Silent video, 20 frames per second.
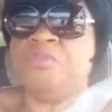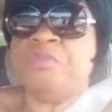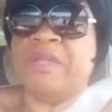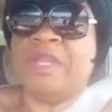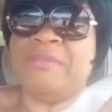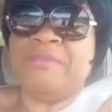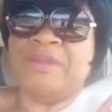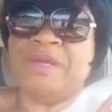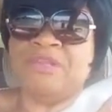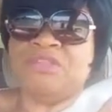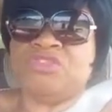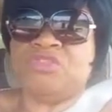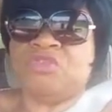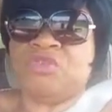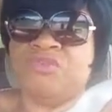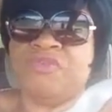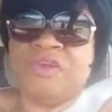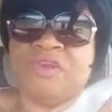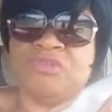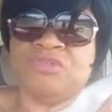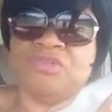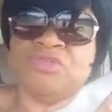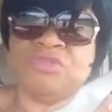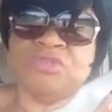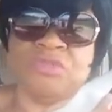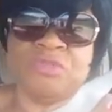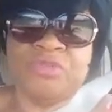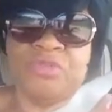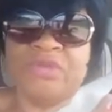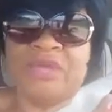but I'm not sure if I'll do
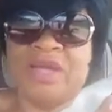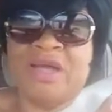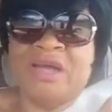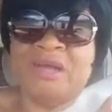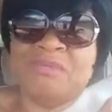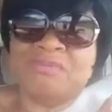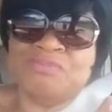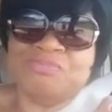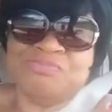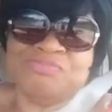them or not.